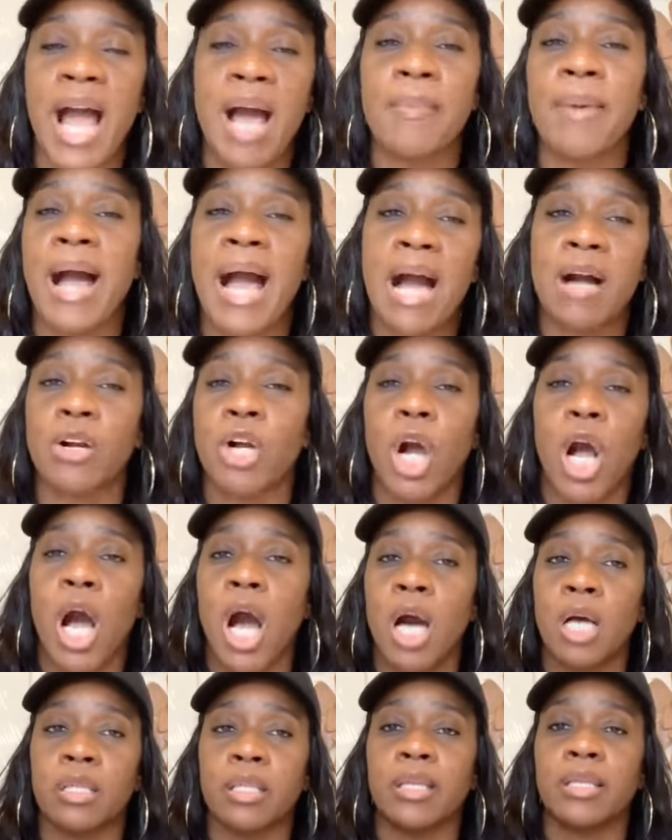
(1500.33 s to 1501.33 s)
and I'm an
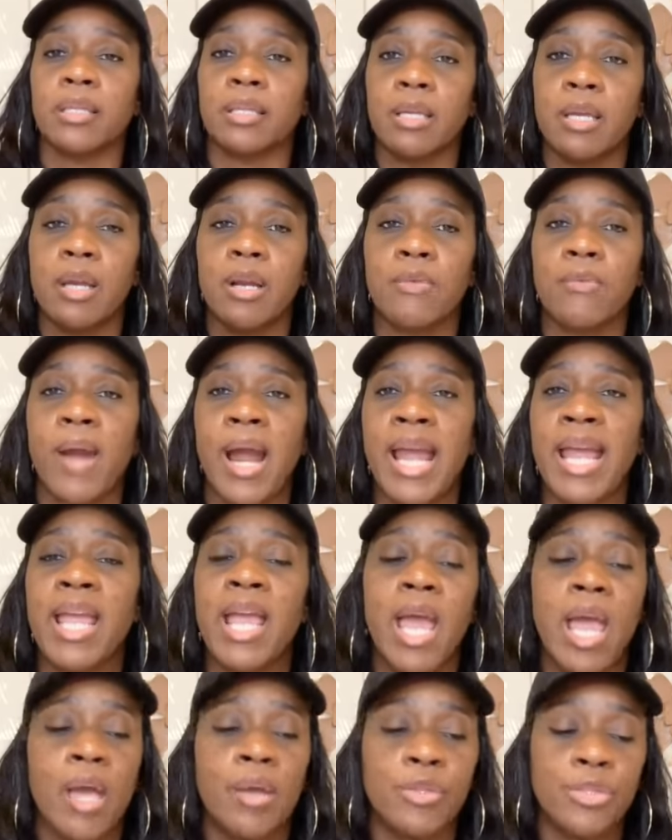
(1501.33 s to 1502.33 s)
alcoholic,
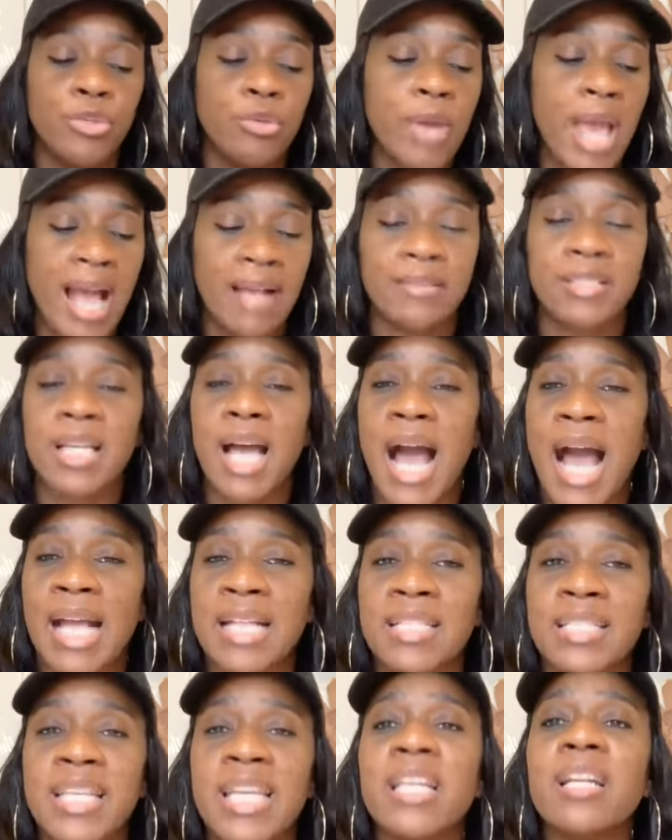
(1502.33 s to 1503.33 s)
right? You have to
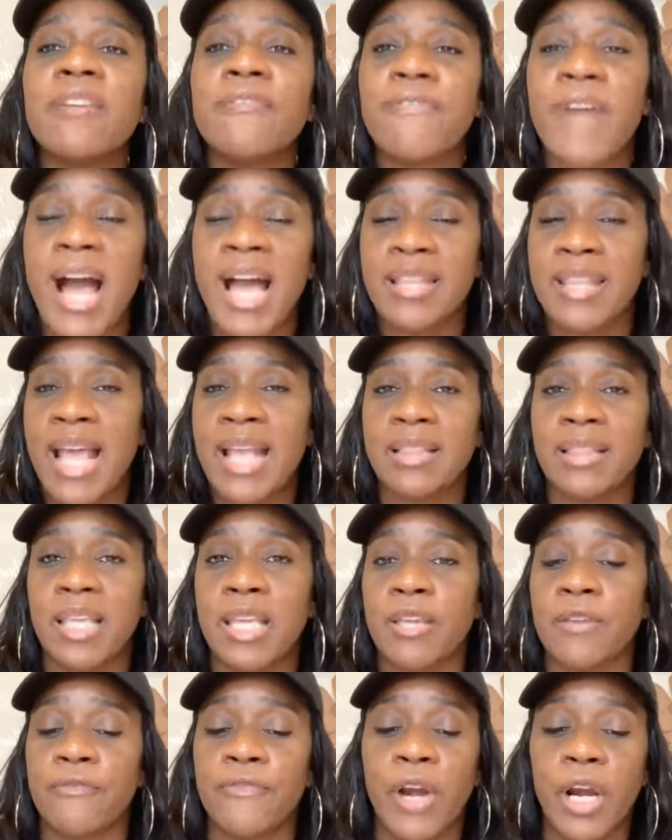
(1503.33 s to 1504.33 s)
identify that
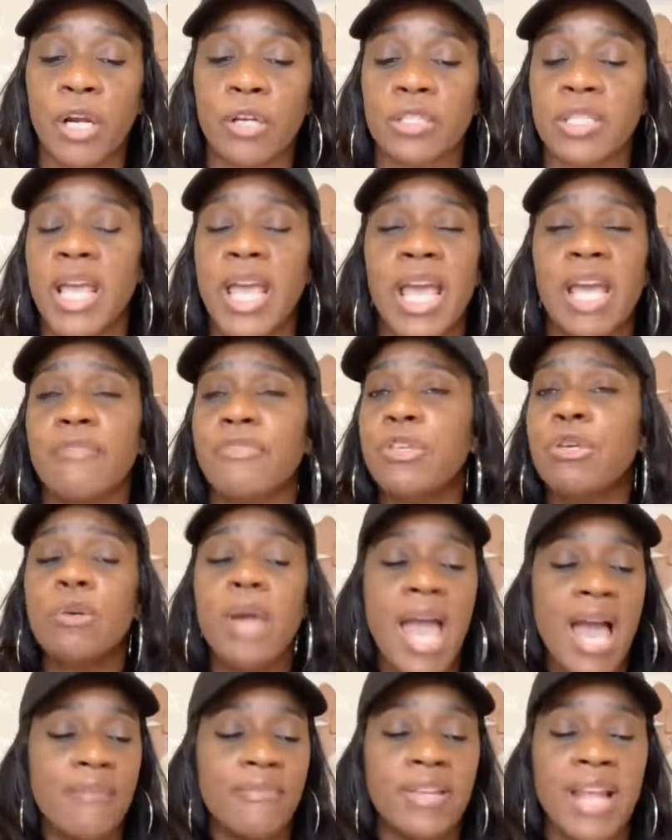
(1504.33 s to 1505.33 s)
thing first. If
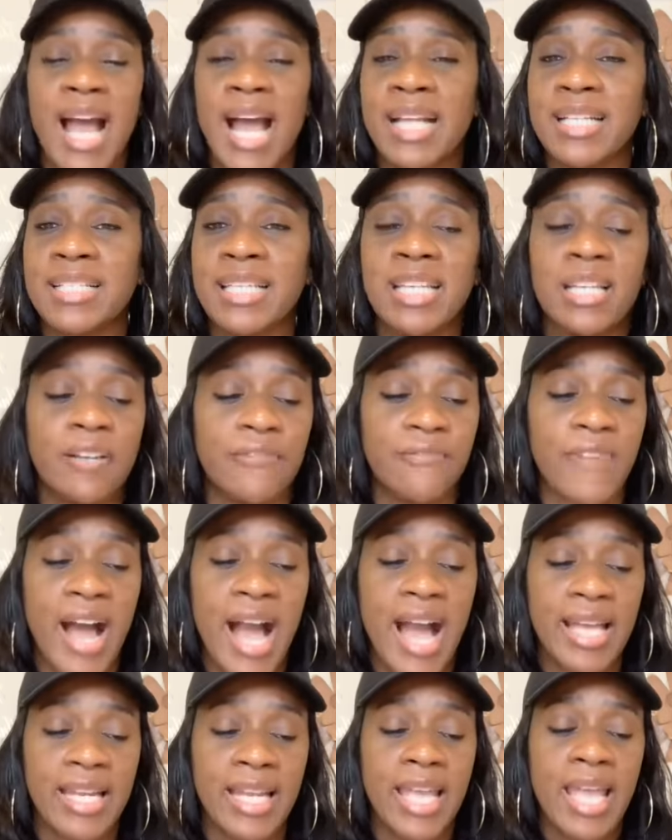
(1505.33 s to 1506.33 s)
you haven't
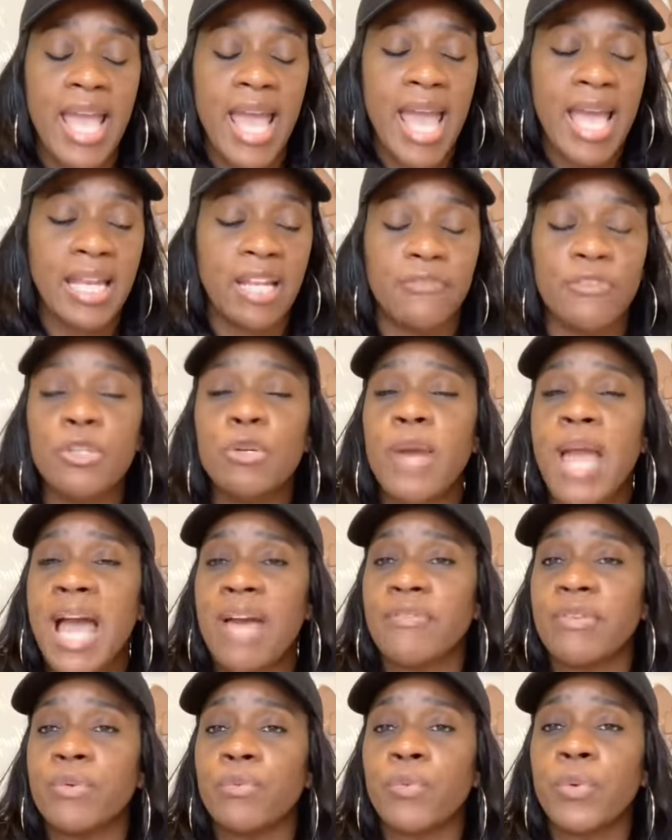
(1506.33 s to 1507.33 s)
identified it, and if you
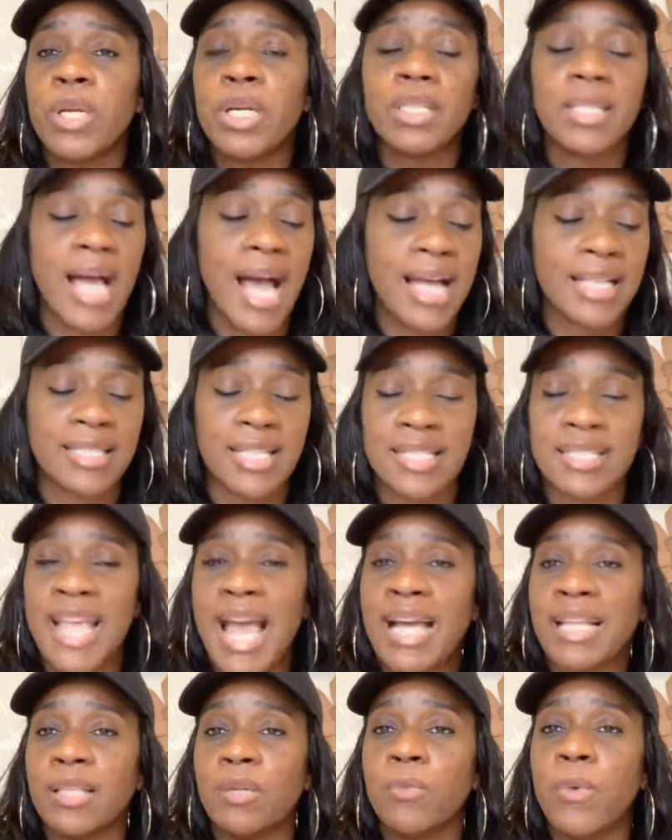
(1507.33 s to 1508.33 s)
haven't realized
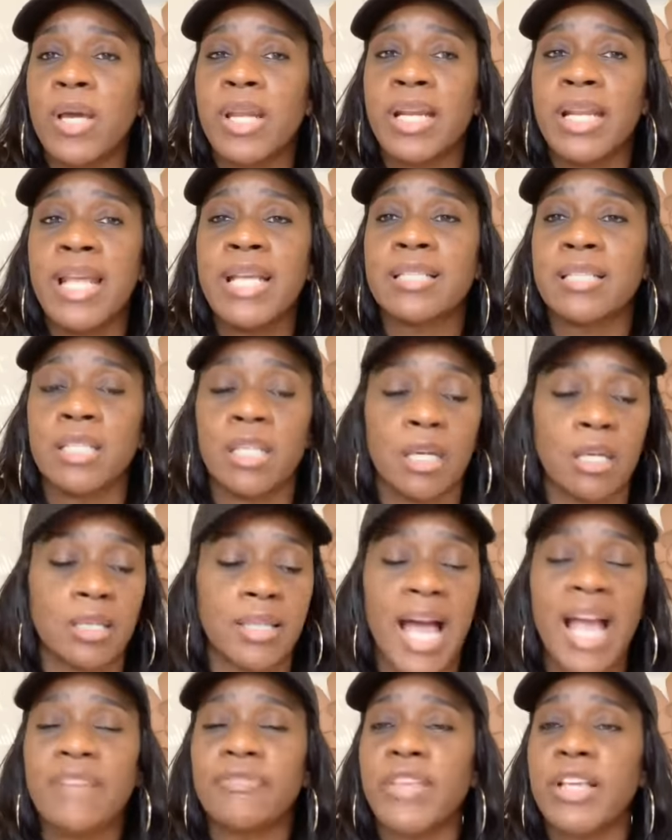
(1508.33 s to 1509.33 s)
exactly what it is in your
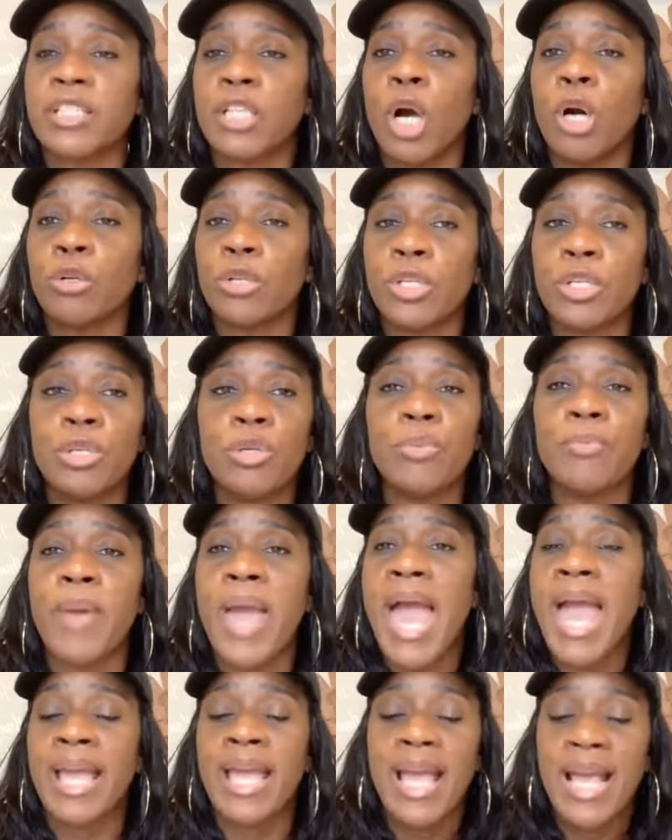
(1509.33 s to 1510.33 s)
life that's holding you
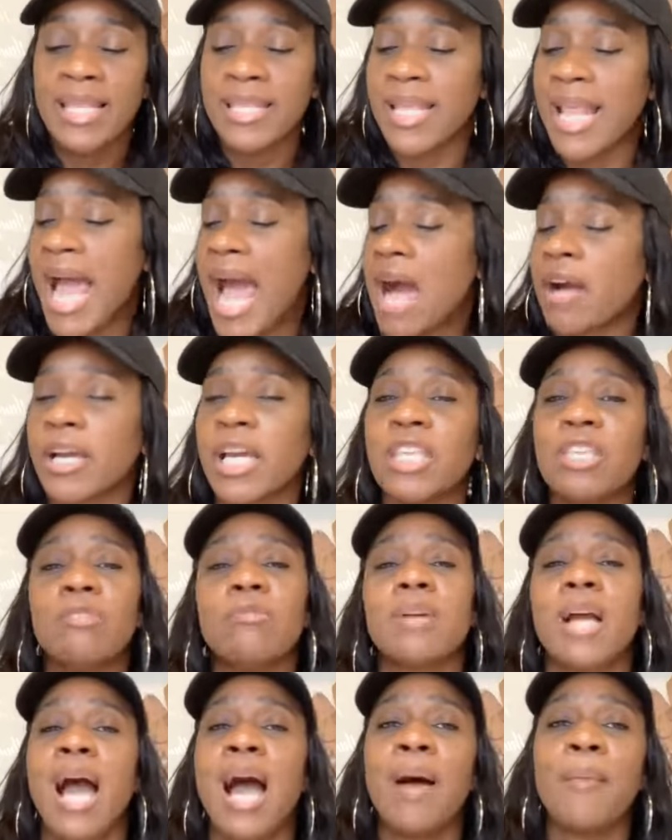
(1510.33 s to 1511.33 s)
back, then how can
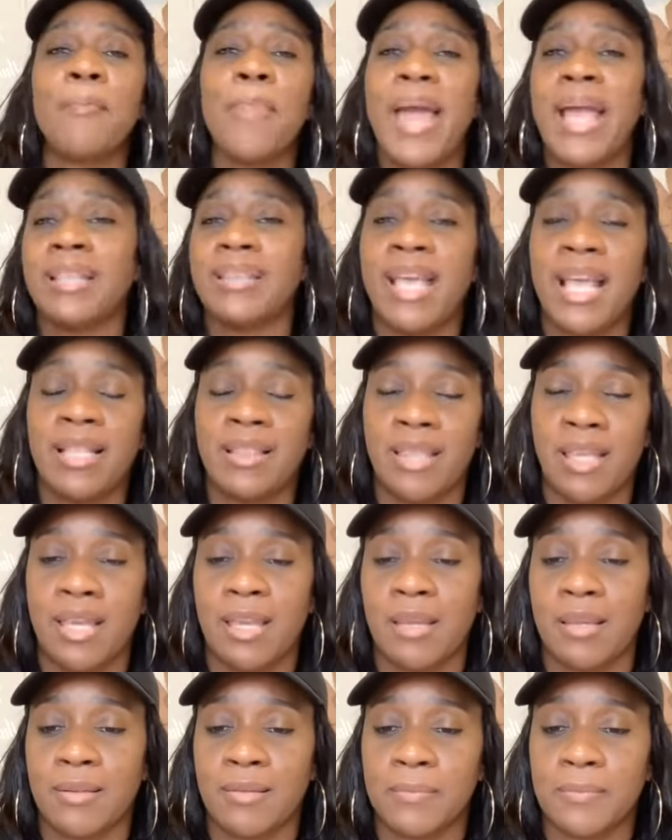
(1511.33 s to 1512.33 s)
you combat that
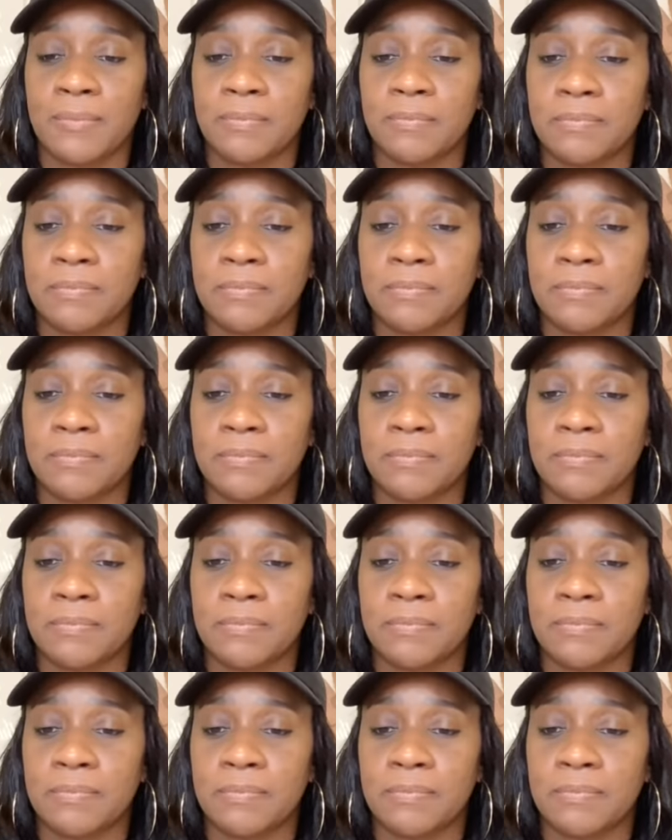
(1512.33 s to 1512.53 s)
thing?